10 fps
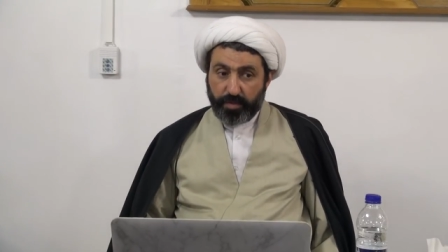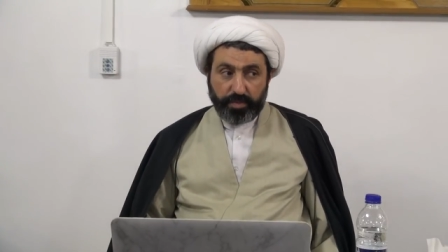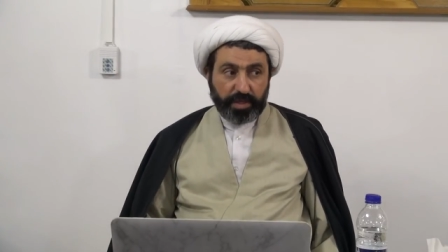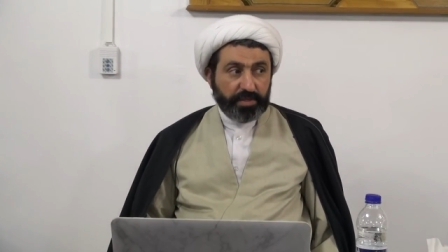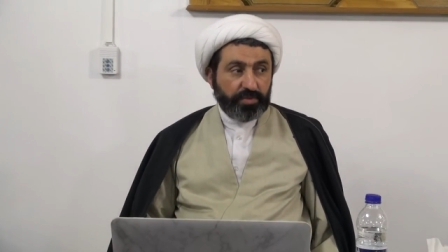
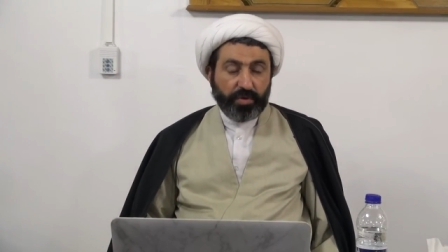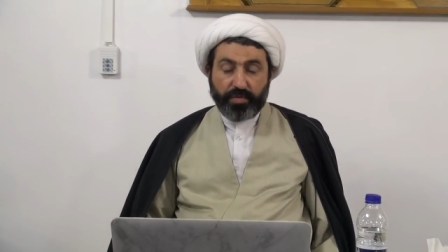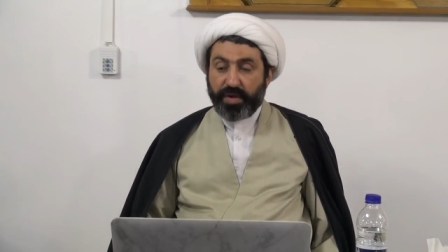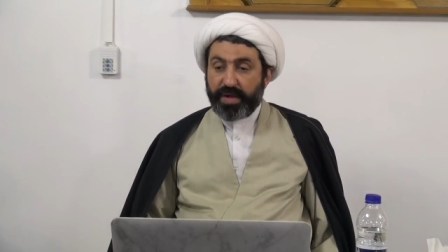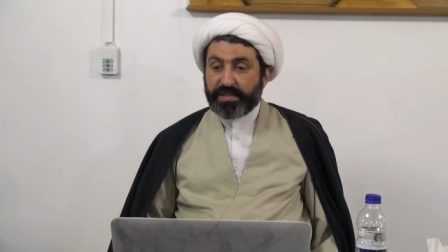Because no
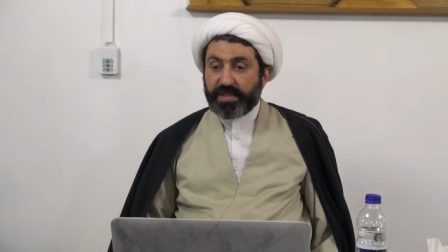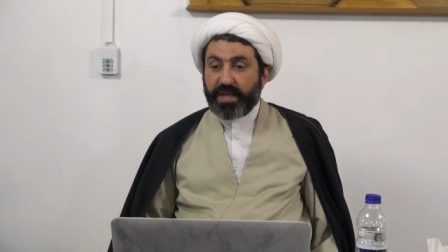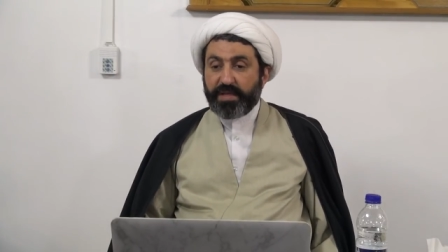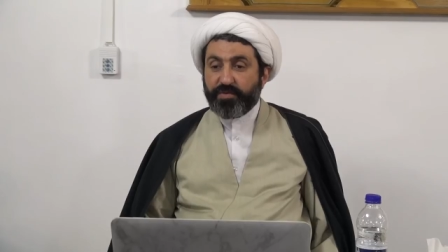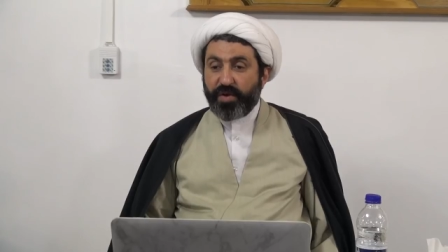one has
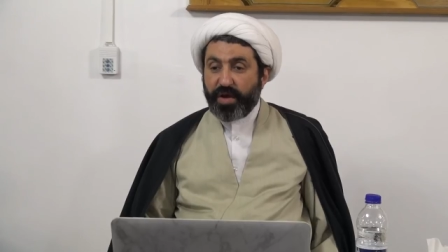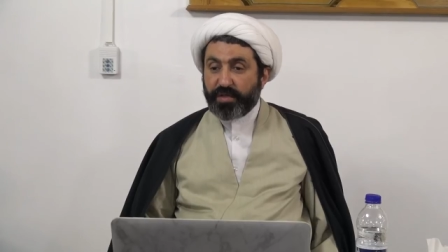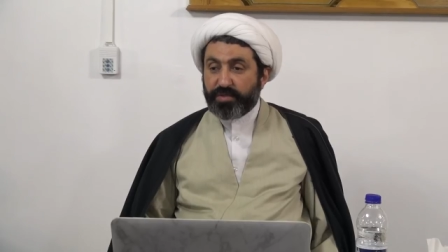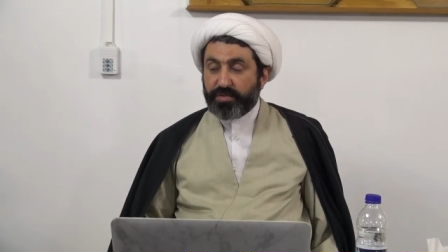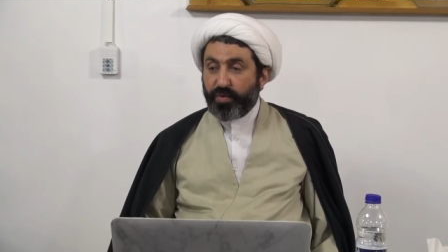any
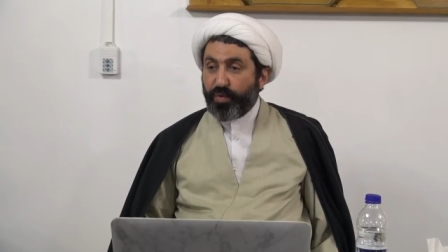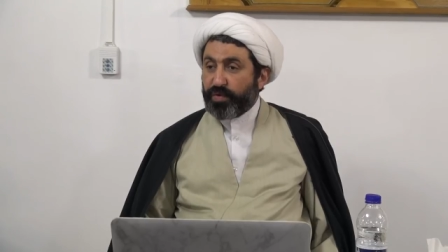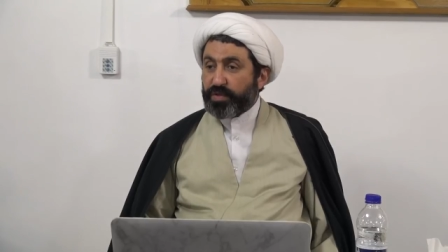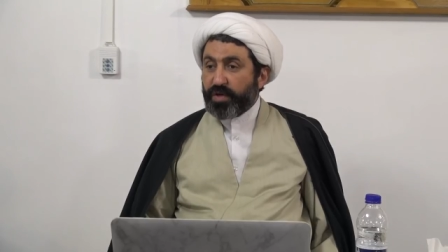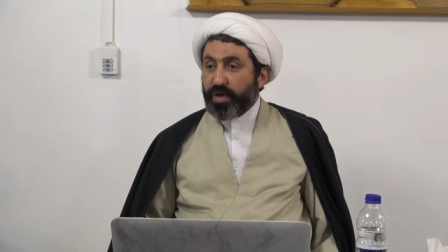rights
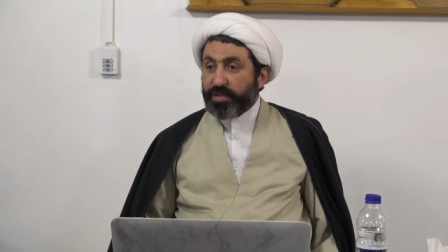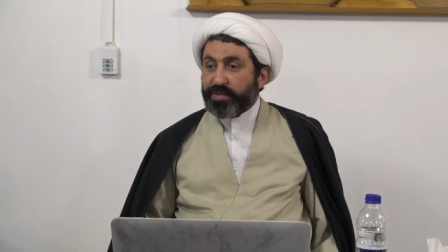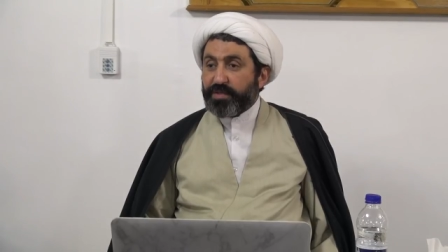over God.